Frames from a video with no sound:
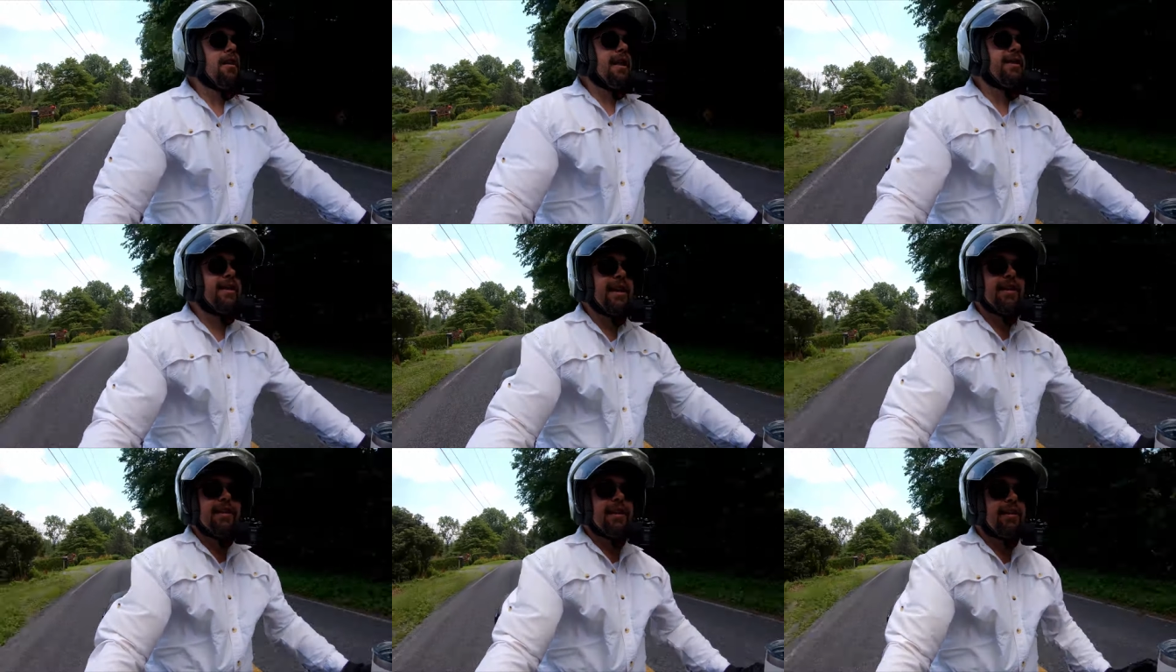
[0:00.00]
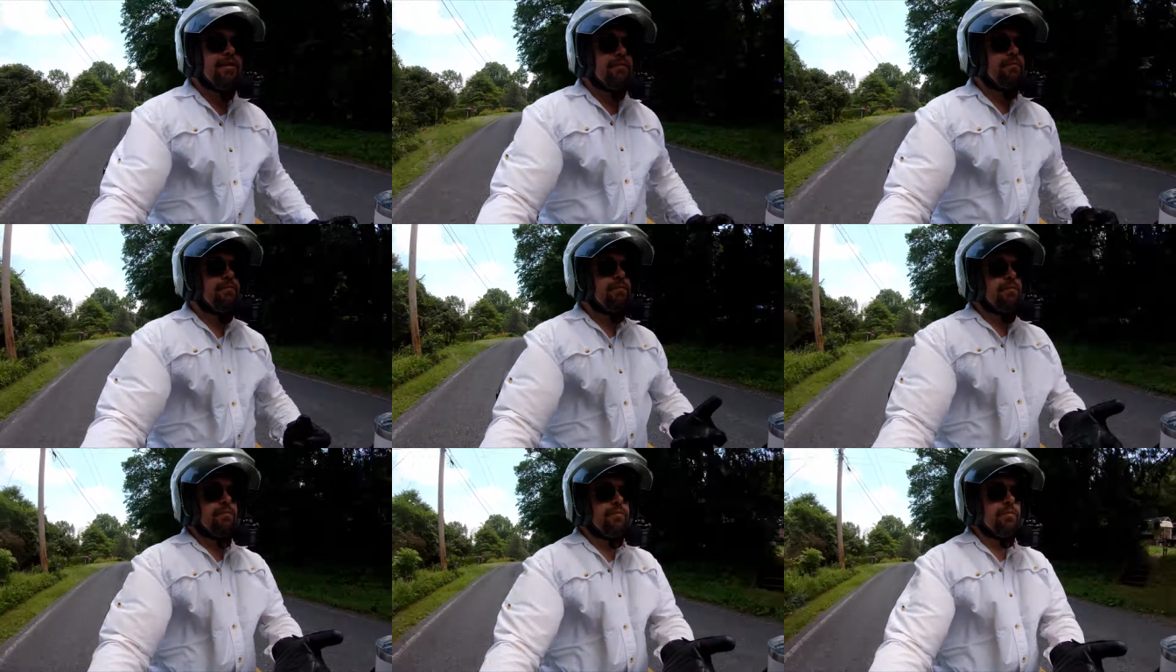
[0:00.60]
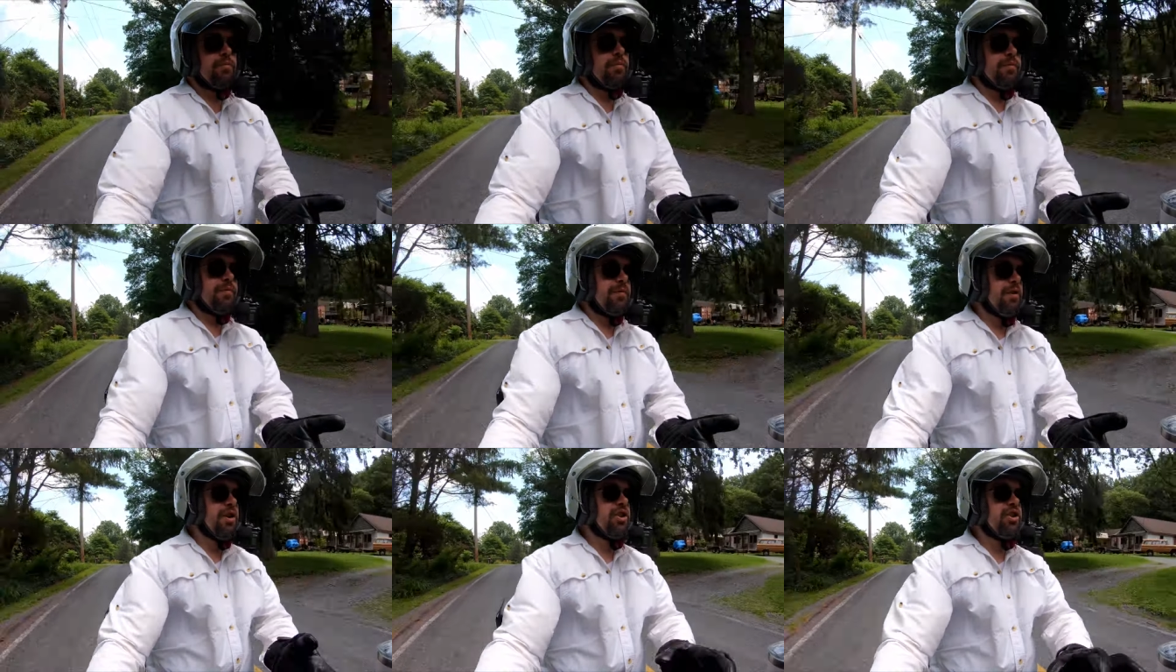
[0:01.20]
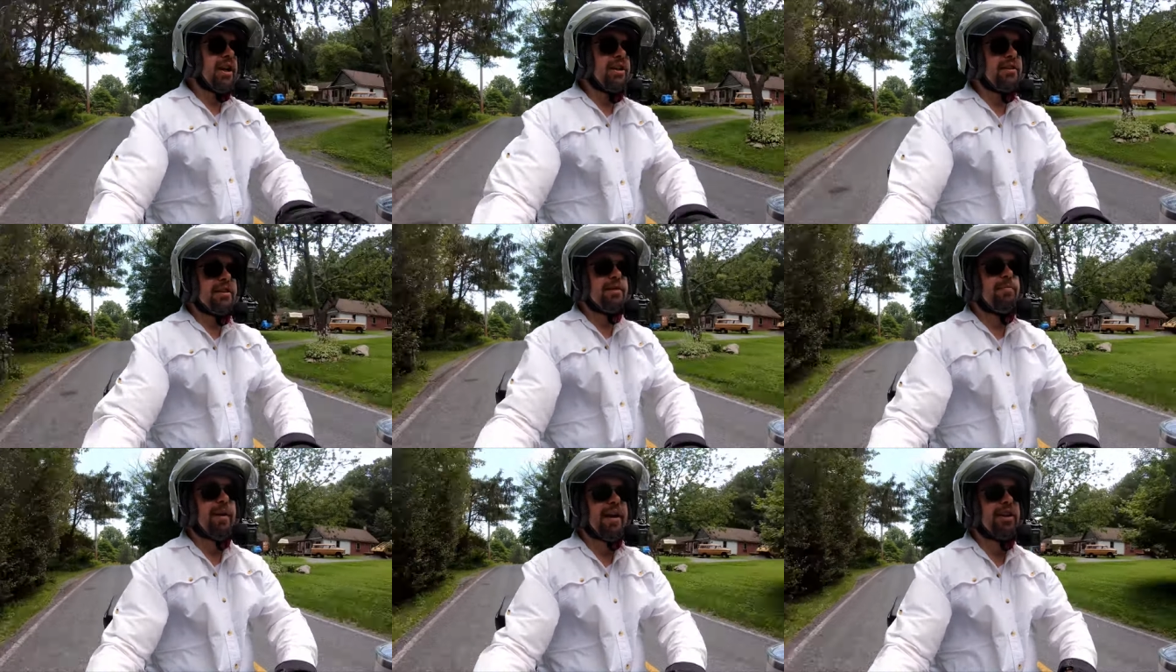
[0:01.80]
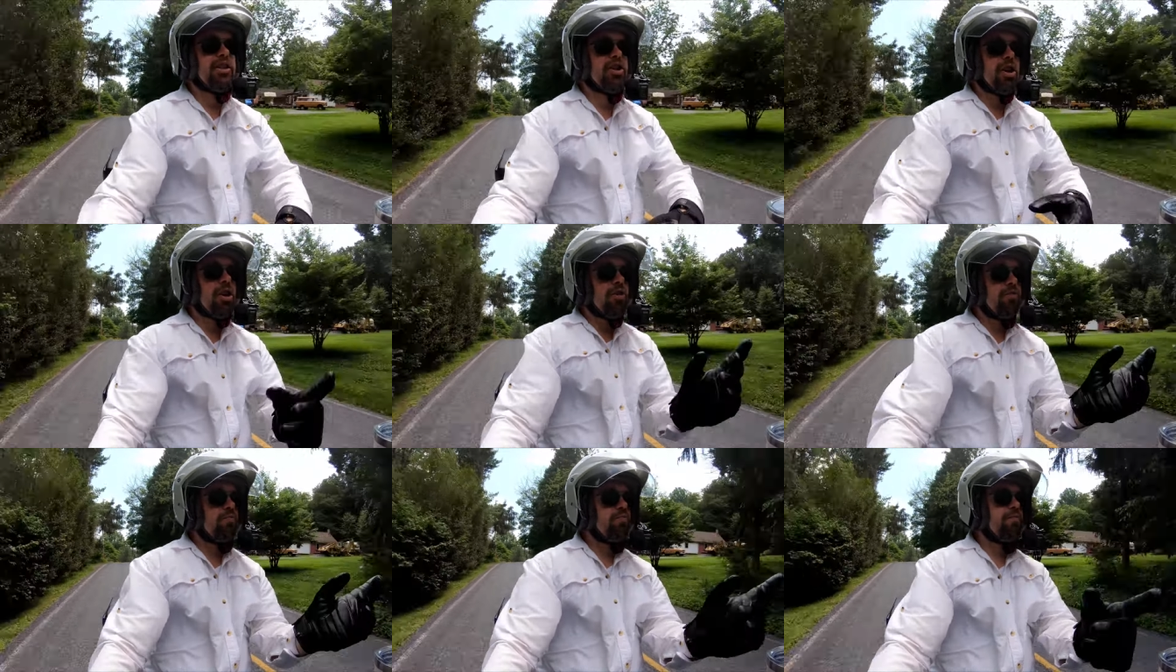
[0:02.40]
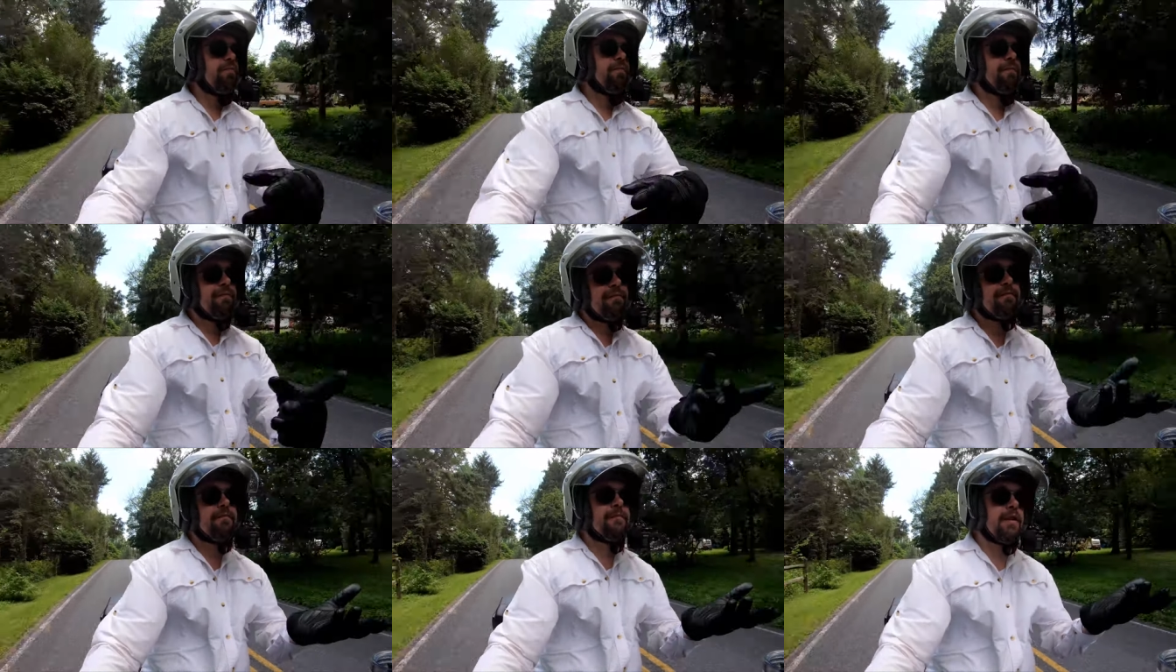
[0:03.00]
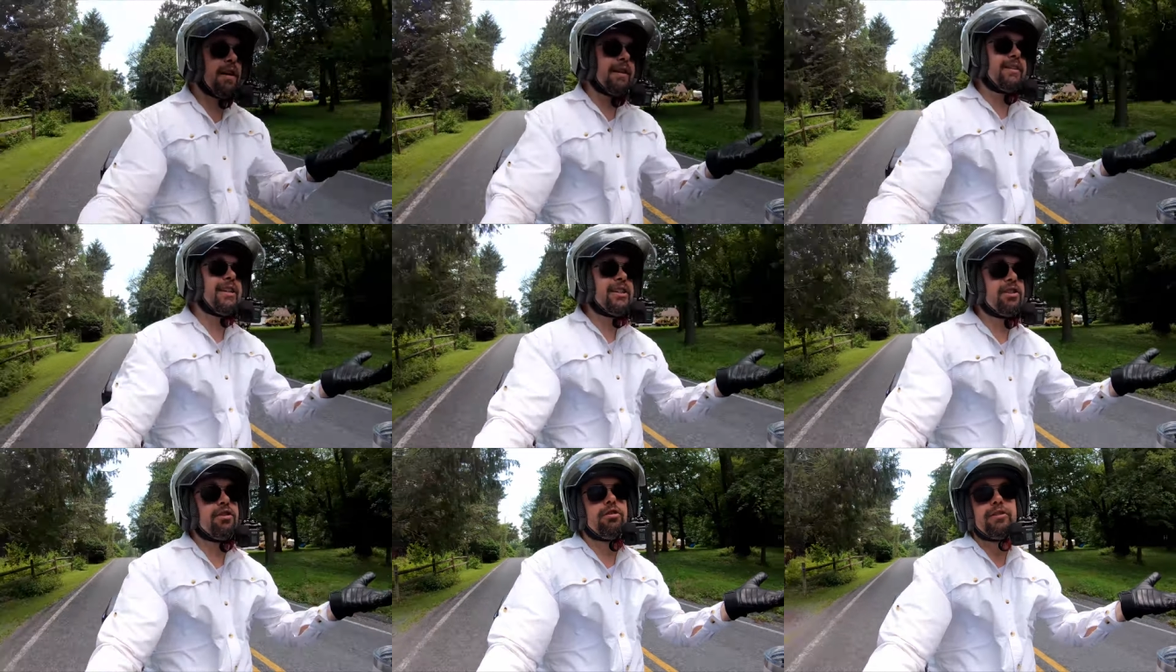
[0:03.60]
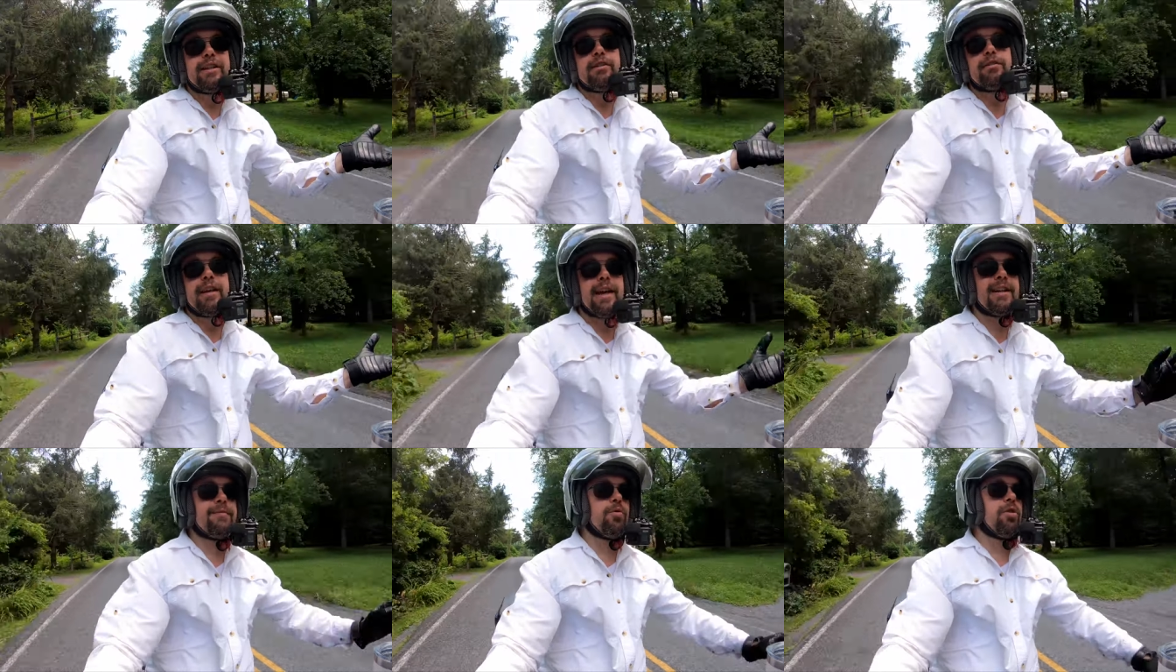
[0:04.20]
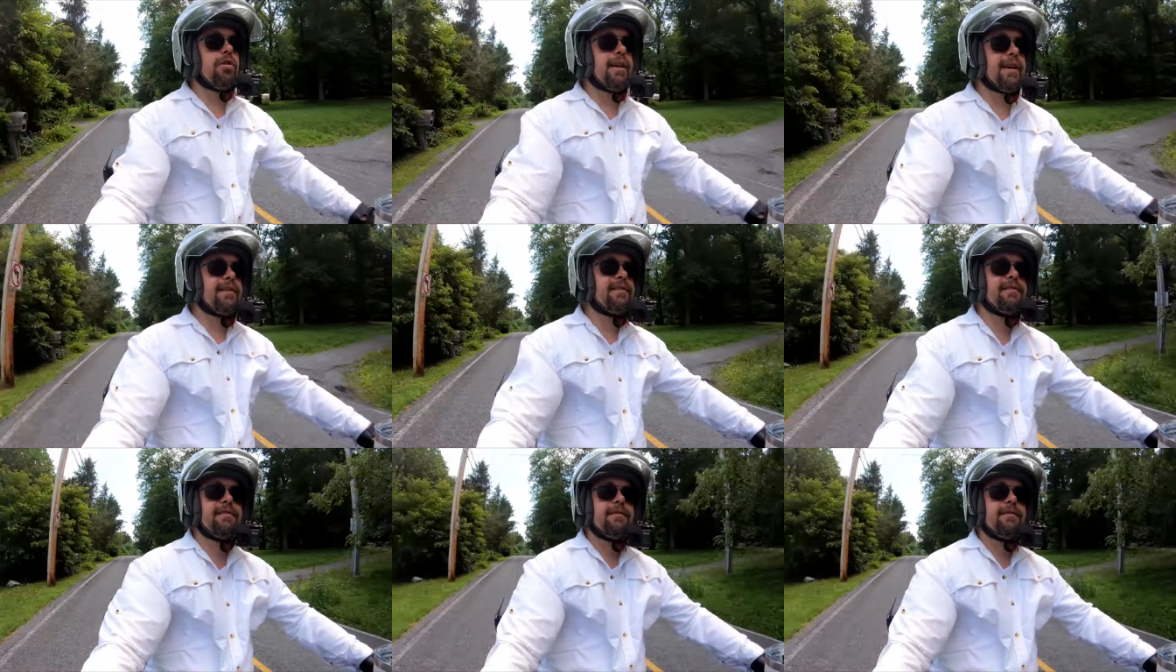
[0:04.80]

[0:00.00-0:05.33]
Like the Indian, you can change the display to show a digital needle gauge, more or less.